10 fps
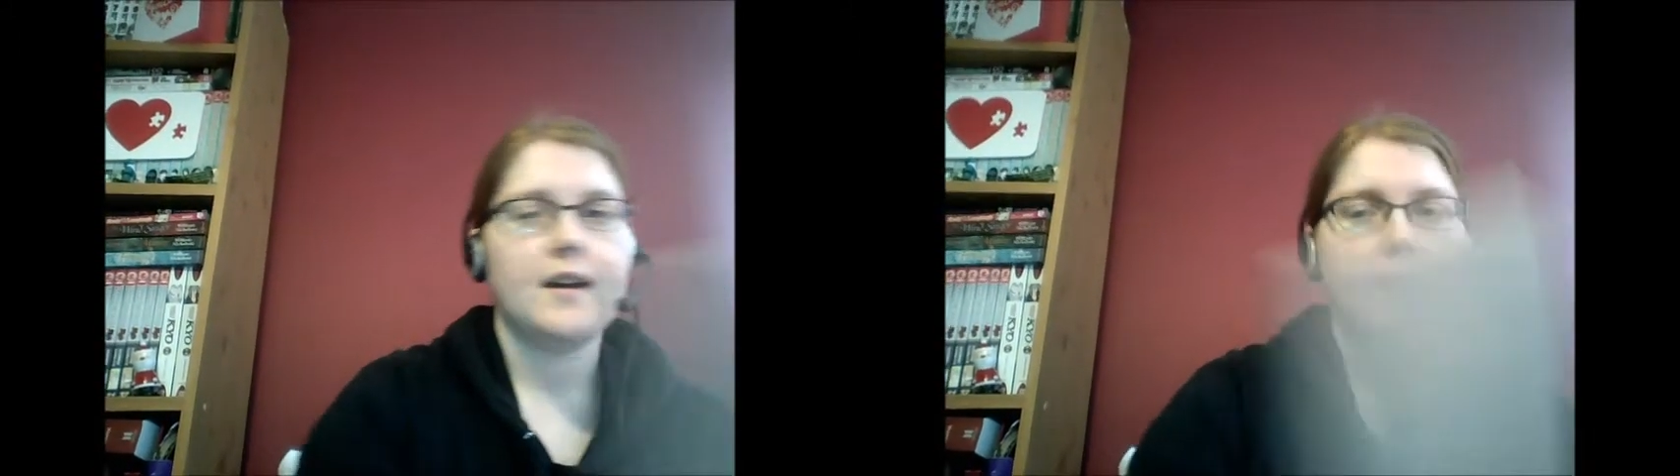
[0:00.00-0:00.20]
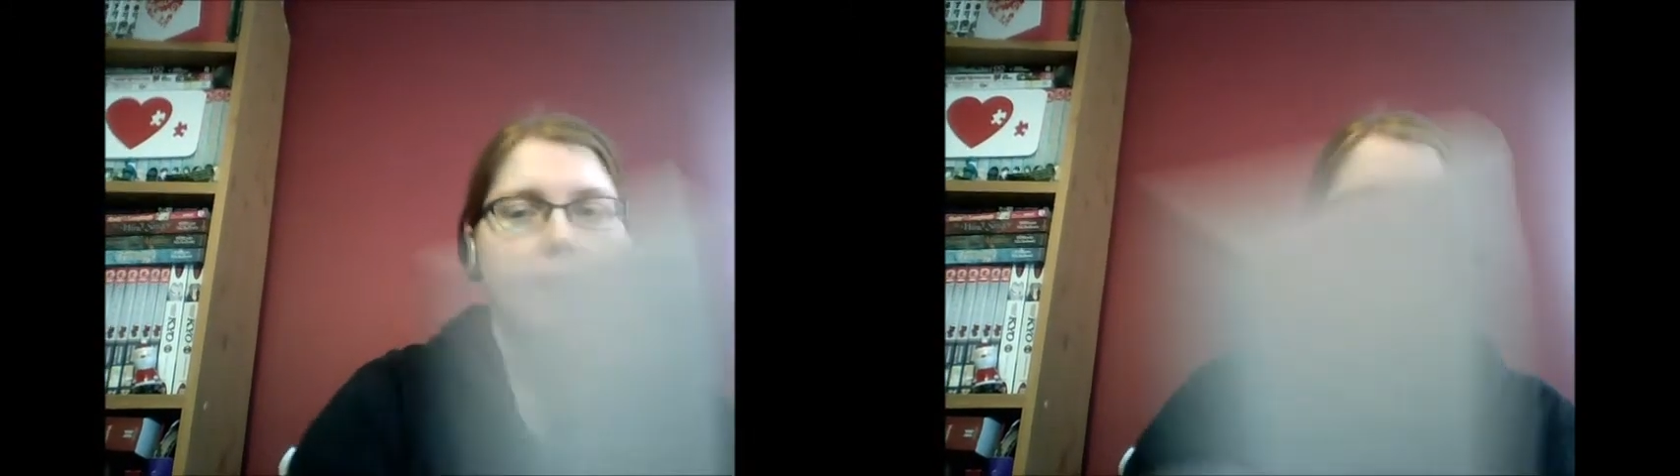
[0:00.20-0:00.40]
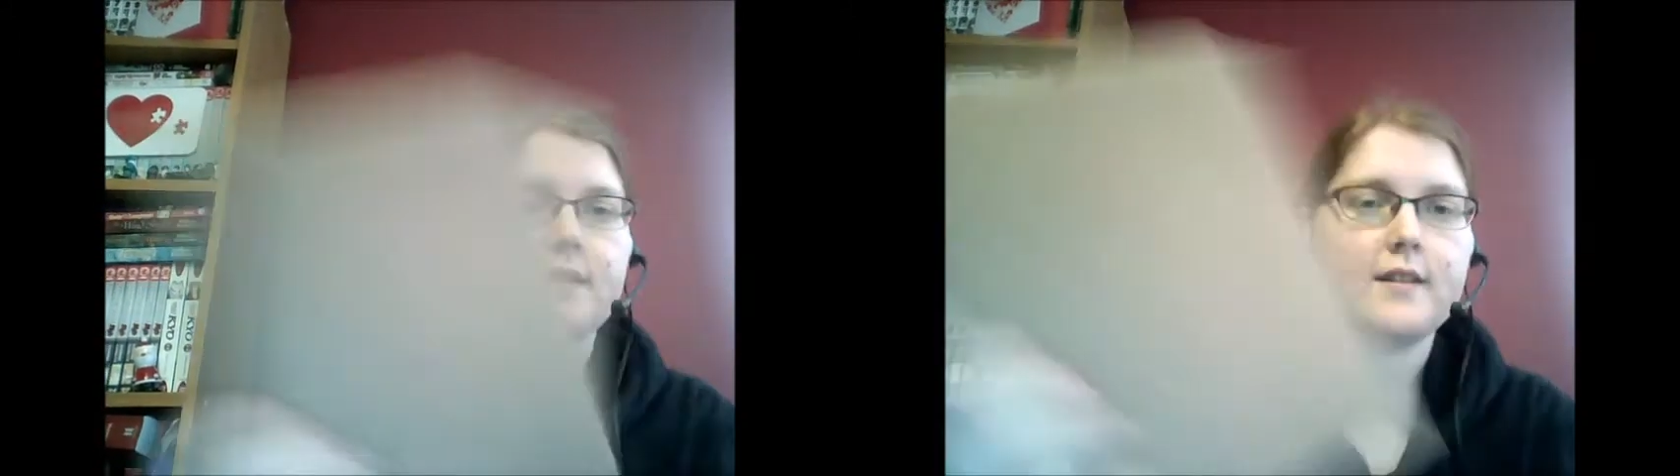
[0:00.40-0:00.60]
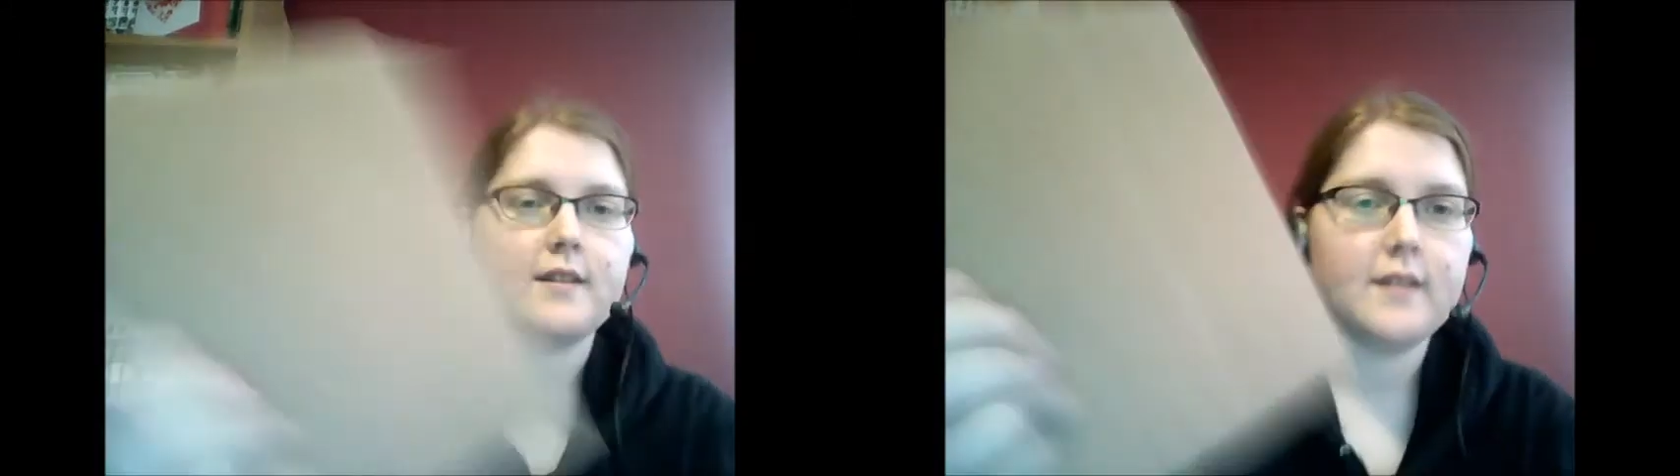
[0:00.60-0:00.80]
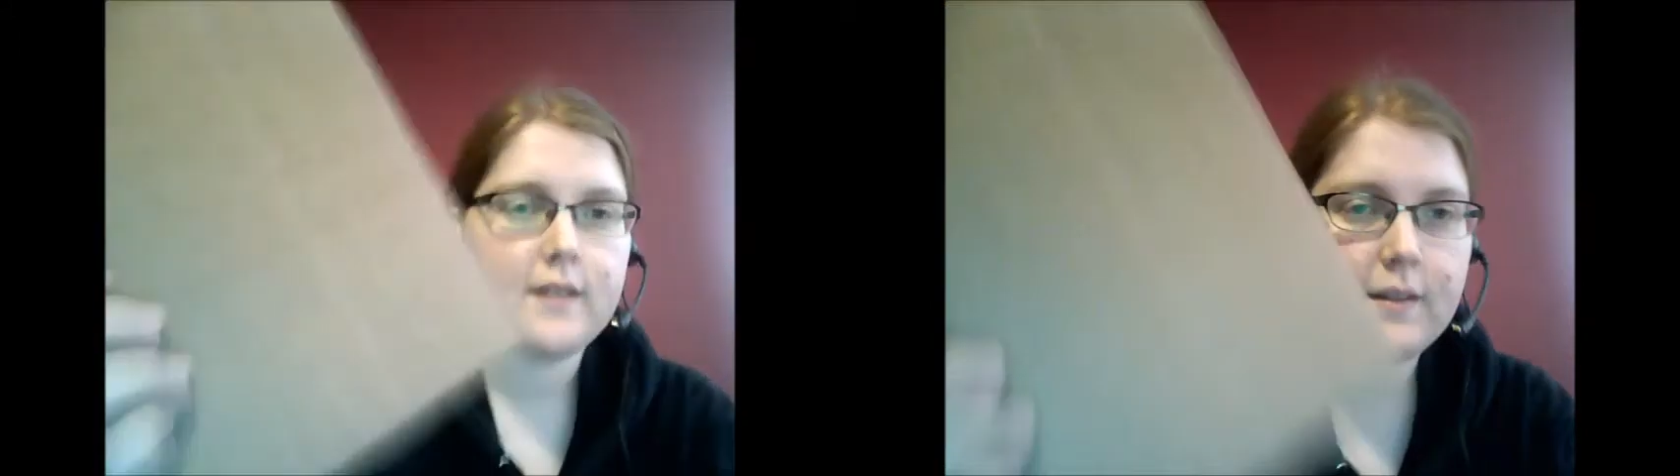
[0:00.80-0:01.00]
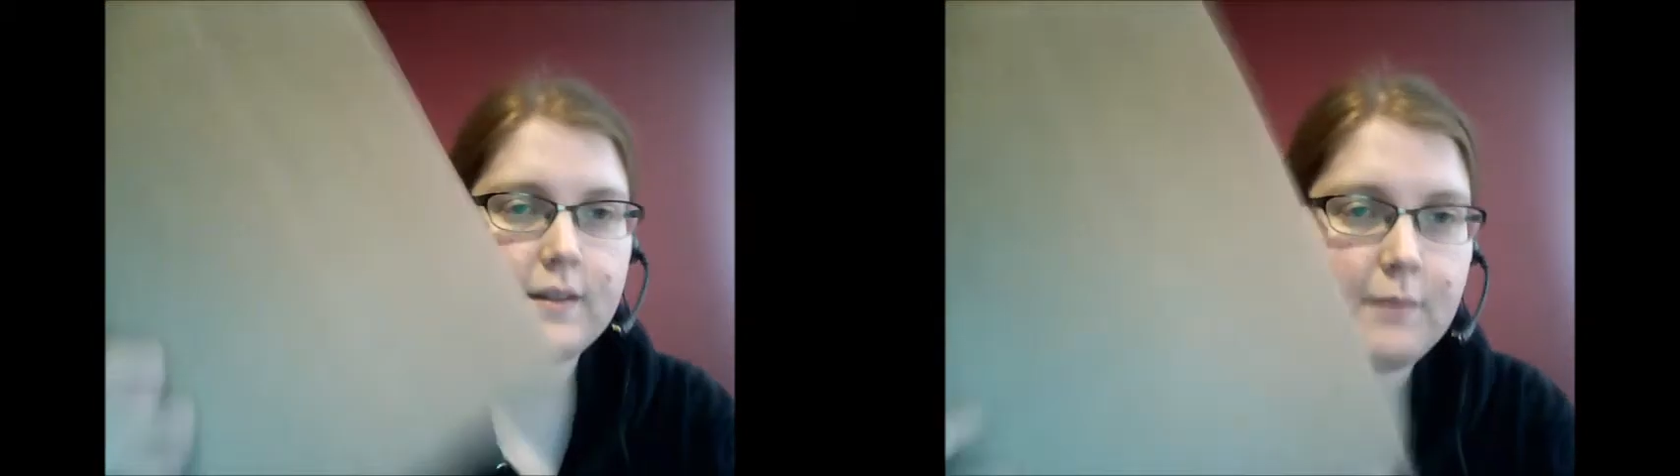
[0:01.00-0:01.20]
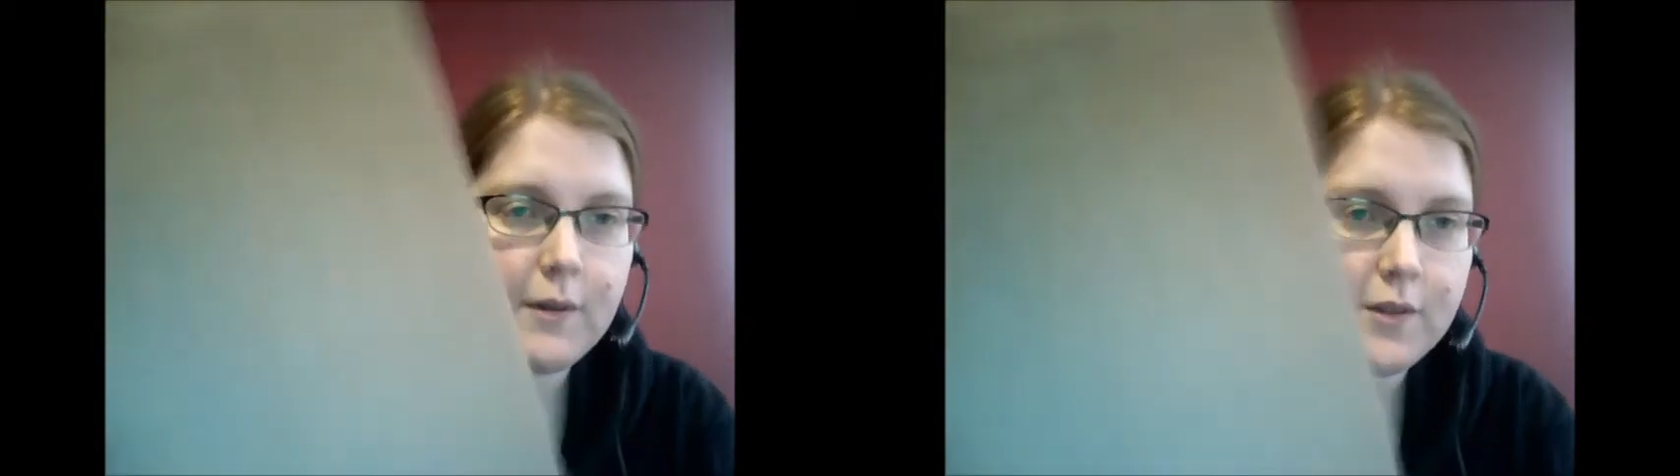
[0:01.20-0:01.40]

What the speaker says: This is milk